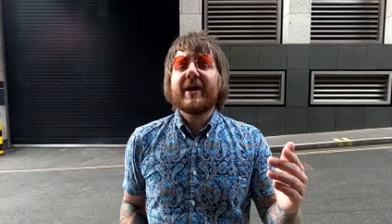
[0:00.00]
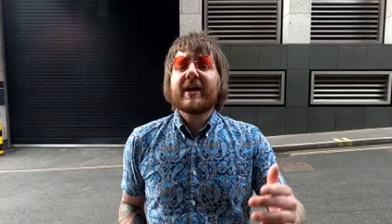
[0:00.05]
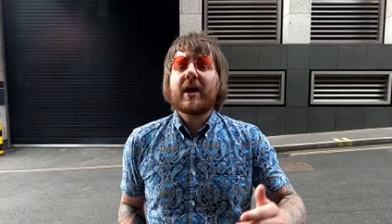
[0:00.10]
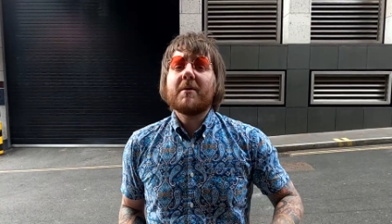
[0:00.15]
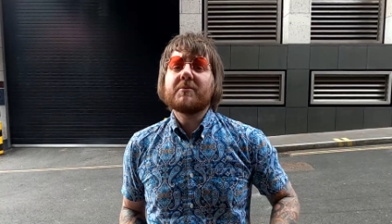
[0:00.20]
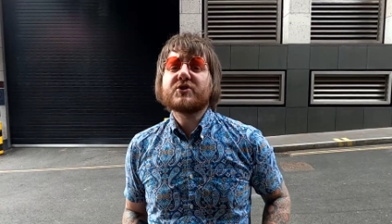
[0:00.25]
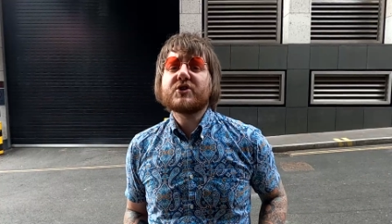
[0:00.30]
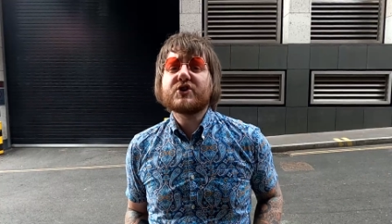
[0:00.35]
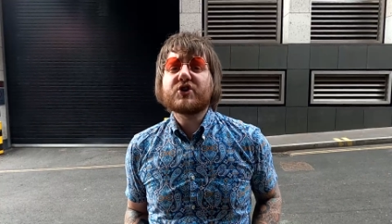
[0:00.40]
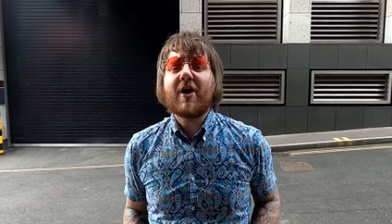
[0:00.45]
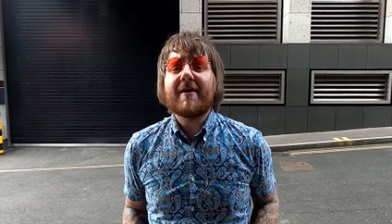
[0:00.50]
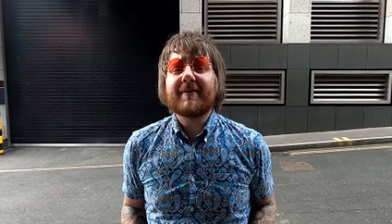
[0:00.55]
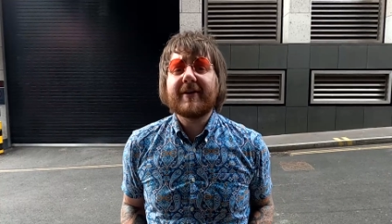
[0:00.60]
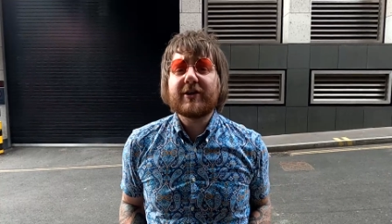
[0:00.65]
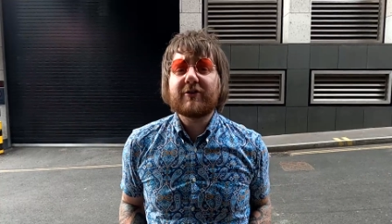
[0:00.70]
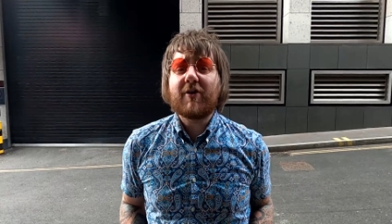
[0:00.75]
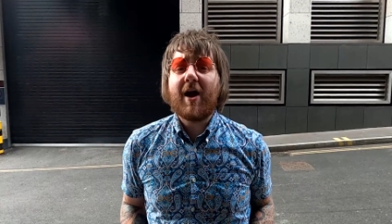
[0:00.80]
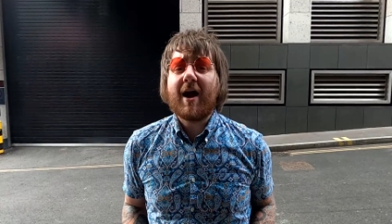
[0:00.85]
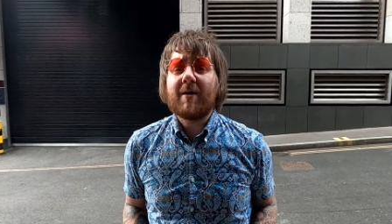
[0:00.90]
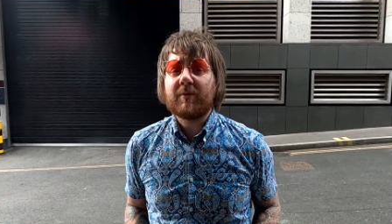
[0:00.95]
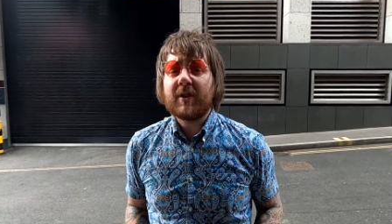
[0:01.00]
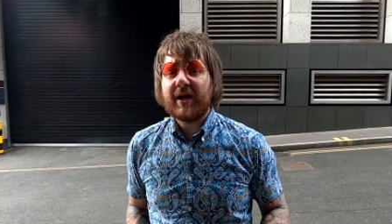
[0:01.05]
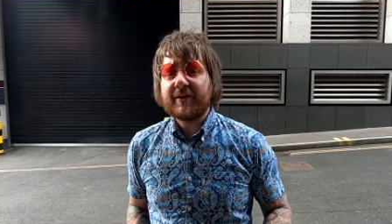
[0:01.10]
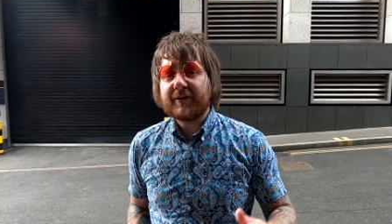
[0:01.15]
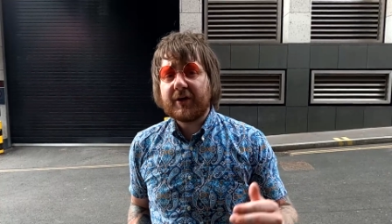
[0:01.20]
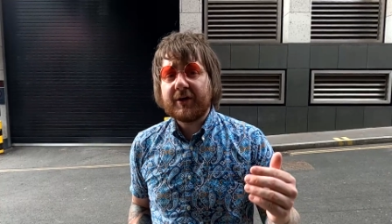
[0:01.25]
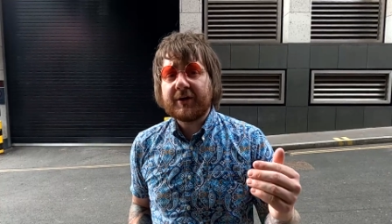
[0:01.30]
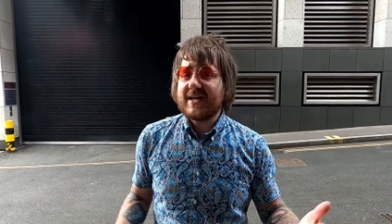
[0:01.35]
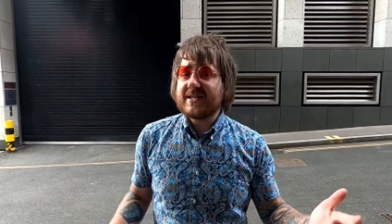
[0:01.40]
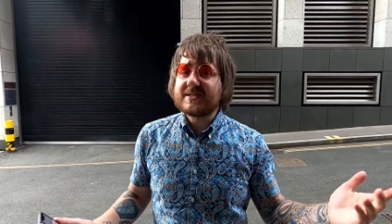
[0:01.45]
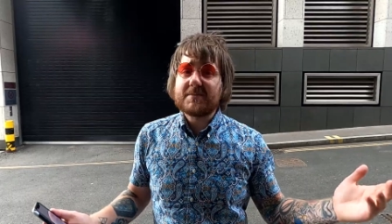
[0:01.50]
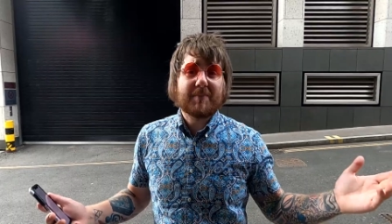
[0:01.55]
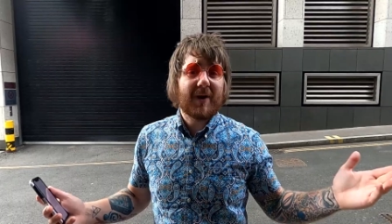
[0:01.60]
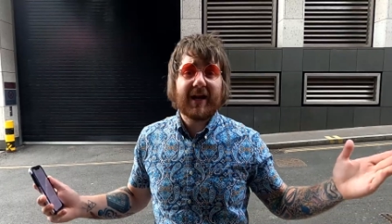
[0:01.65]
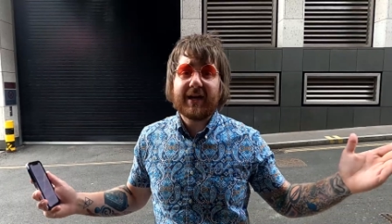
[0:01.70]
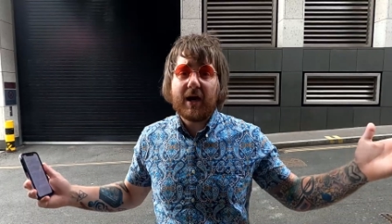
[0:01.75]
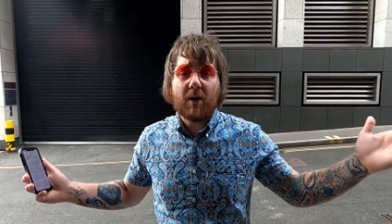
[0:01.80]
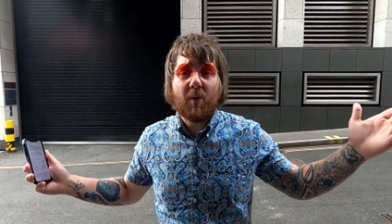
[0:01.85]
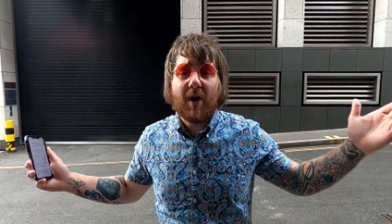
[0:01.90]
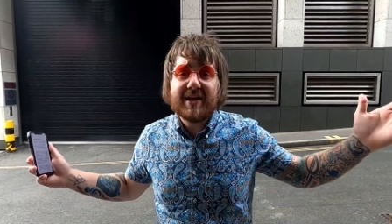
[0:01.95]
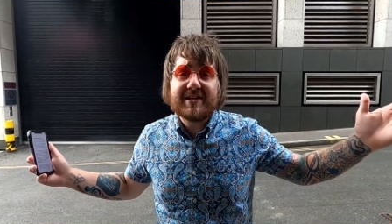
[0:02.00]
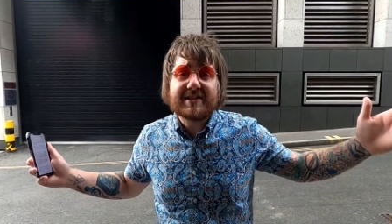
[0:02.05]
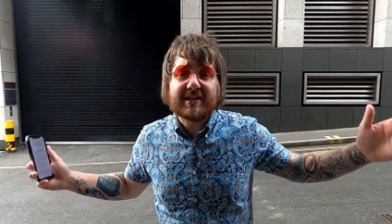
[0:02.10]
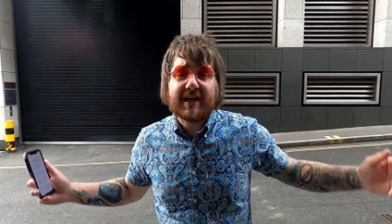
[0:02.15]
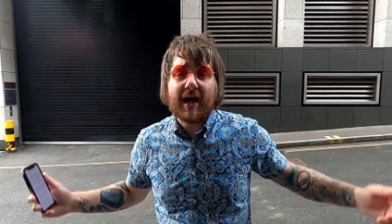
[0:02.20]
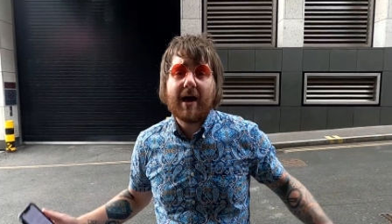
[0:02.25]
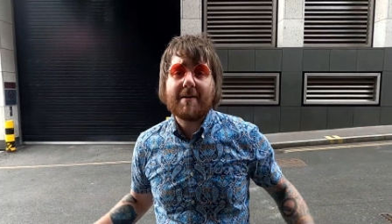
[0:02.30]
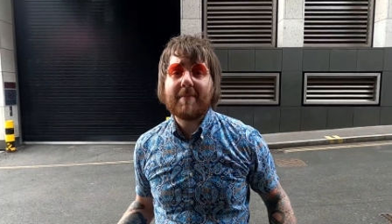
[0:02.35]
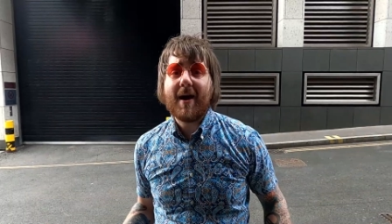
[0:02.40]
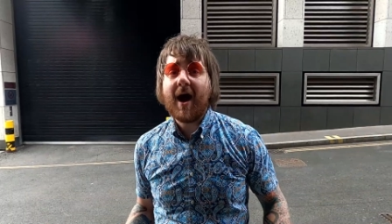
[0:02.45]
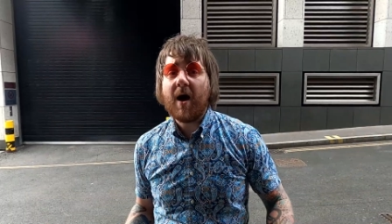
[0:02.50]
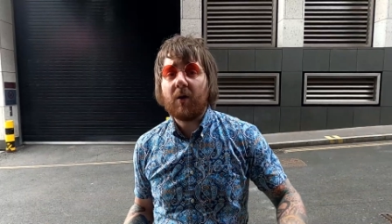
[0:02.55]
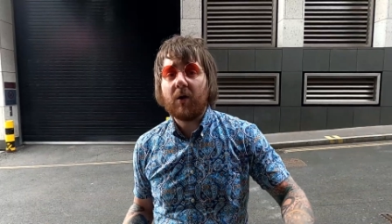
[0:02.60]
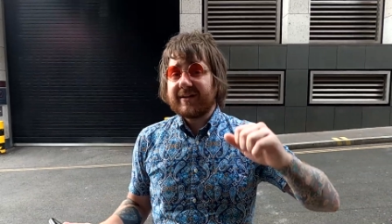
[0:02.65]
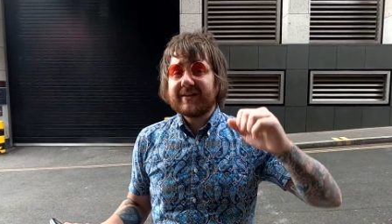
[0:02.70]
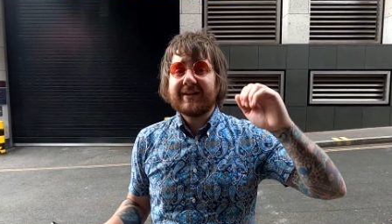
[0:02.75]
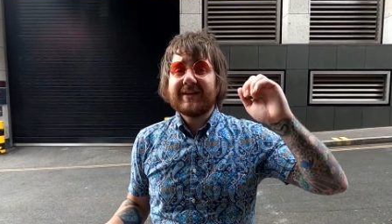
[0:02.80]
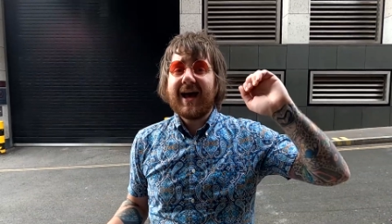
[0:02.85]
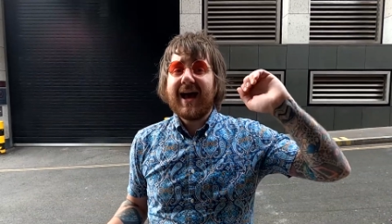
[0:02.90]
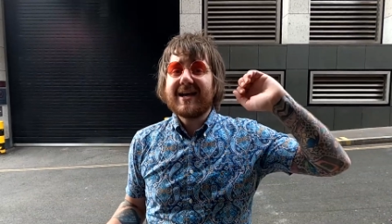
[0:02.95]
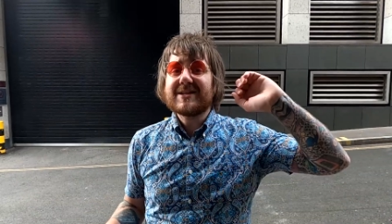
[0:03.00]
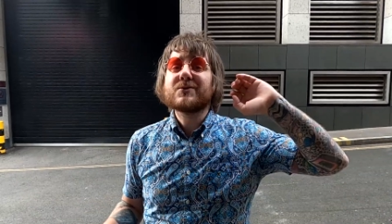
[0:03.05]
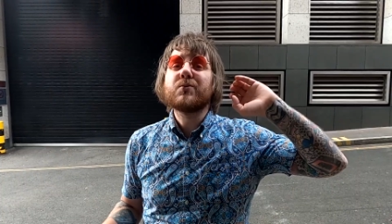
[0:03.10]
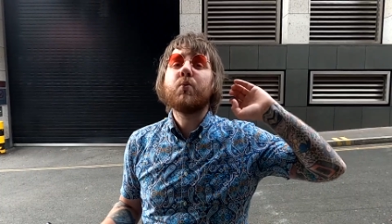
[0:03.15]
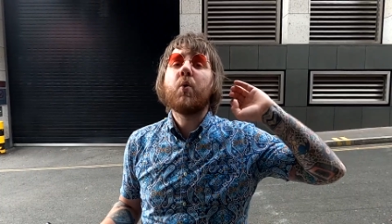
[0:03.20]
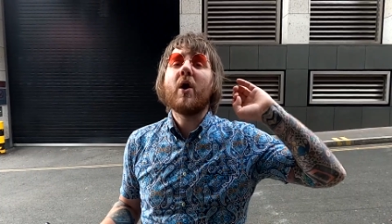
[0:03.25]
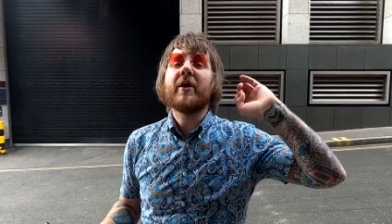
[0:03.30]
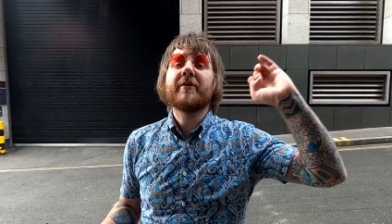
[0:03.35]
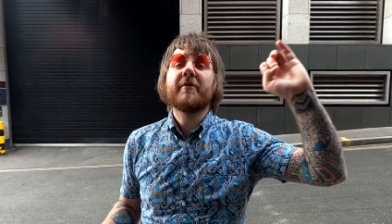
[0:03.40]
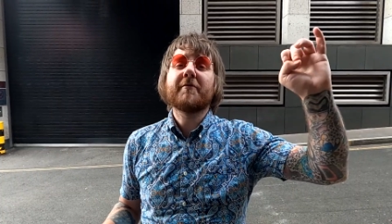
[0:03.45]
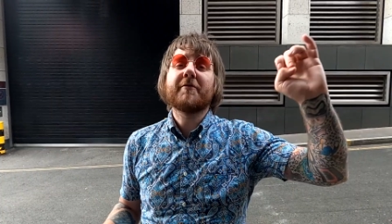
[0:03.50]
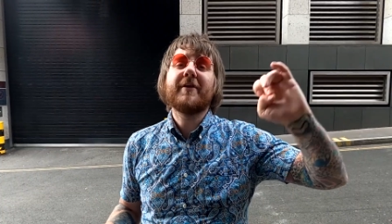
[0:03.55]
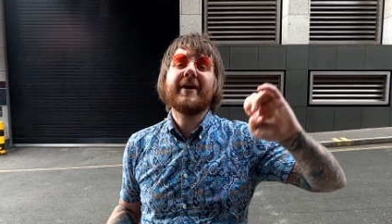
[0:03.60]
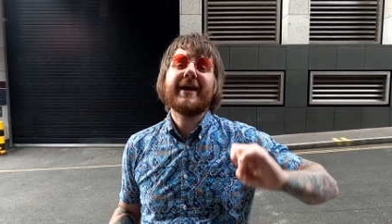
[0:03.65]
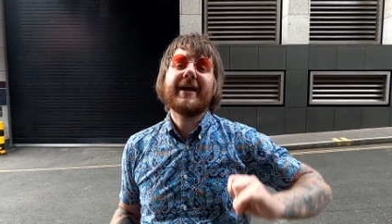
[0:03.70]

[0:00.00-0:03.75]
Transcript: when it comes to travelling around London, there's plenty of ways to get about. London has one of